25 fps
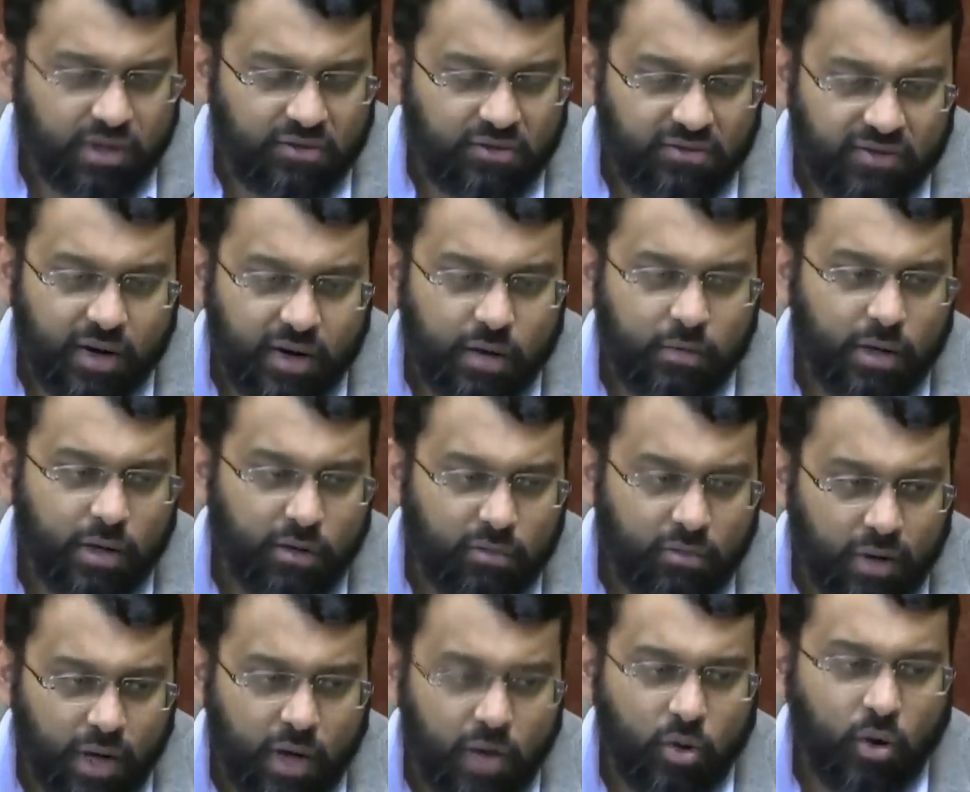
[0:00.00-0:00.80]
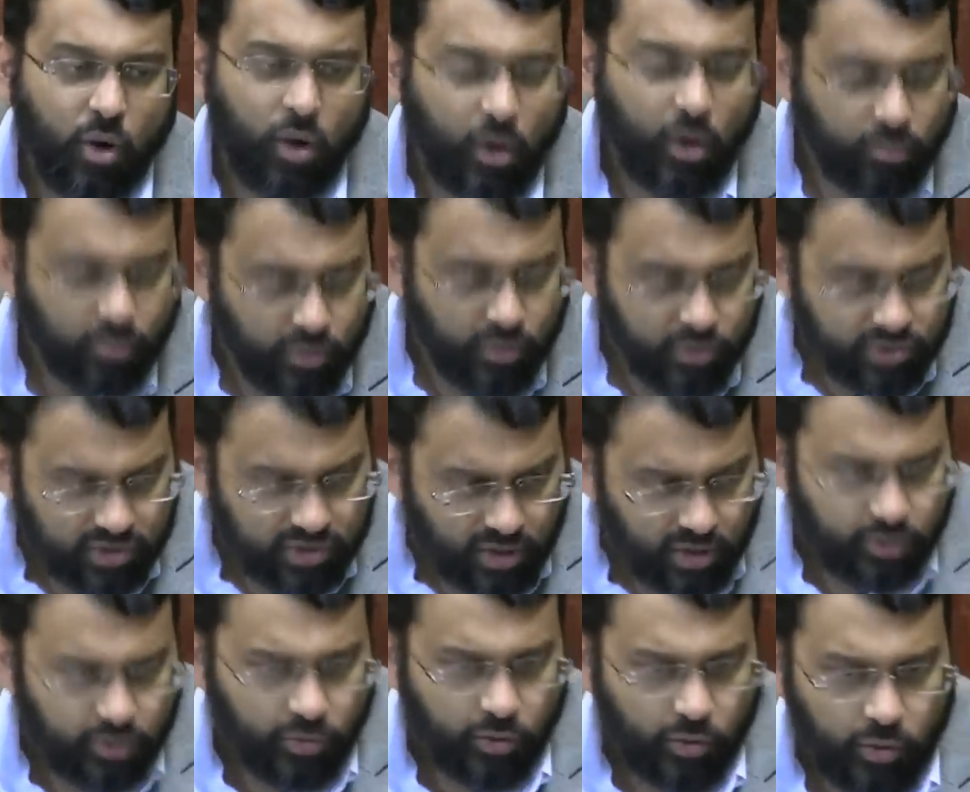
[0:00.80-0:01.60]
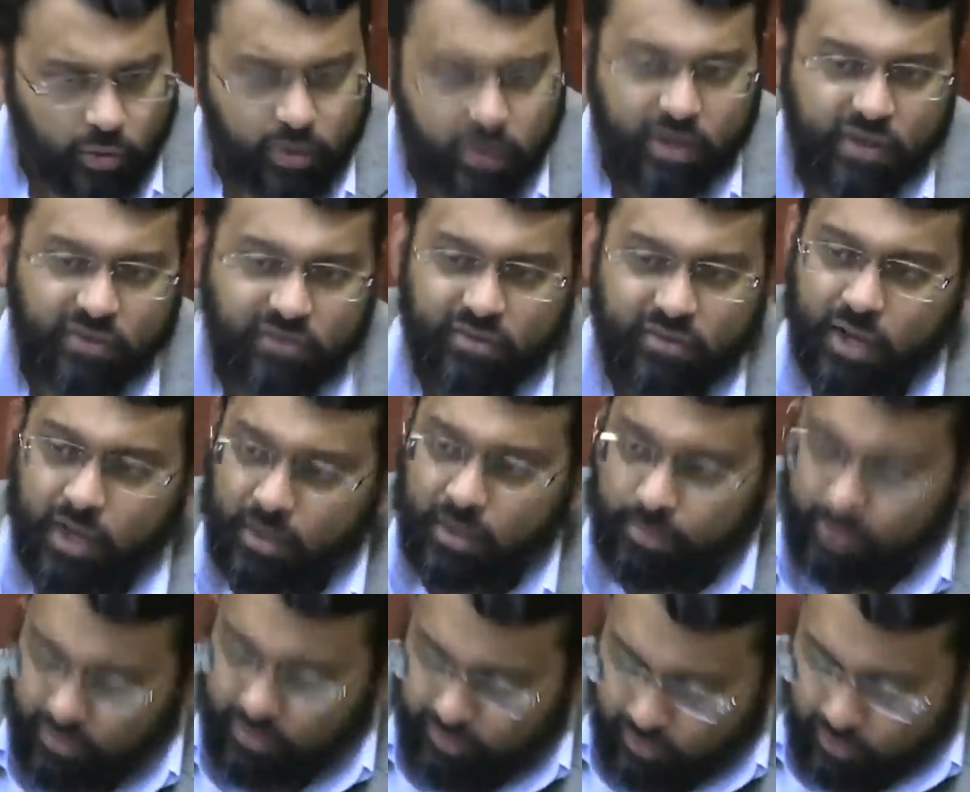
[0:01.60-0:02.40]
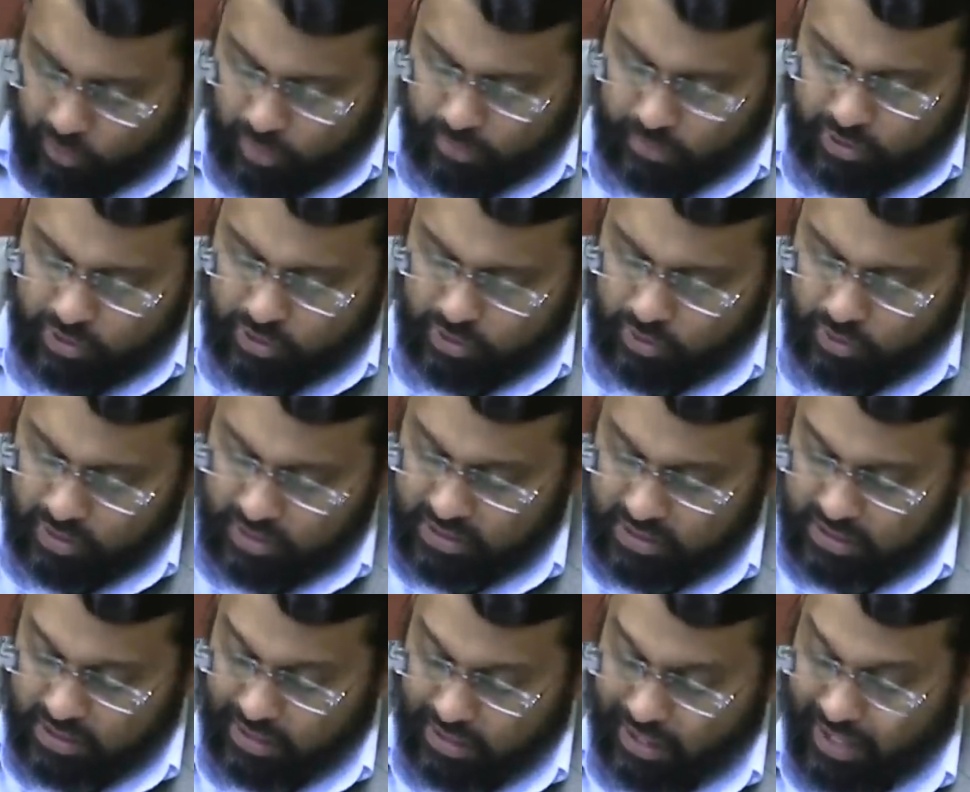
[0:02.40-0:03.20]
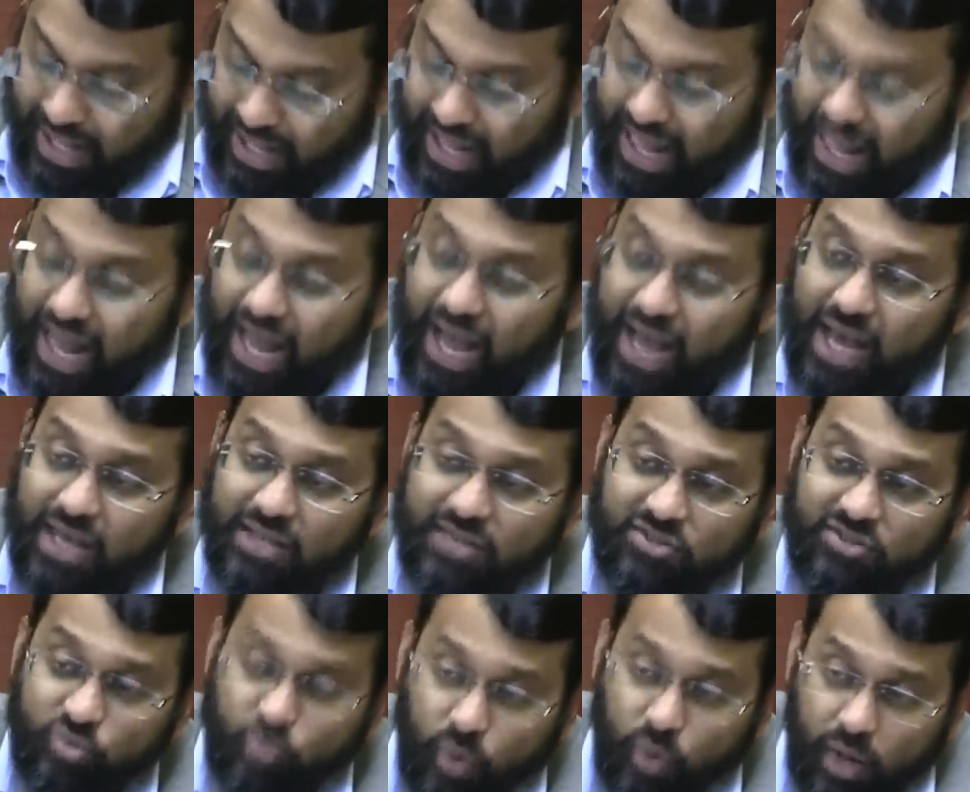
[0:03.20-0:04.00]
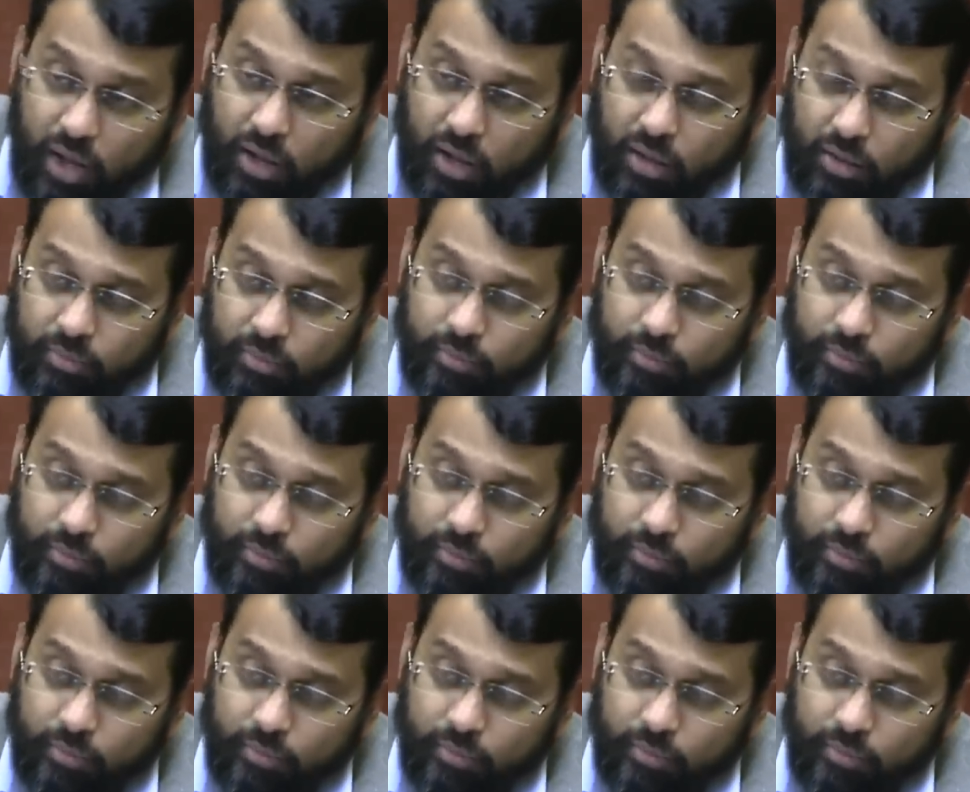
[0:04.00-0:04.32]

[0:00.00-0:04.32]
very rare, almost unheard of before modernity. As well,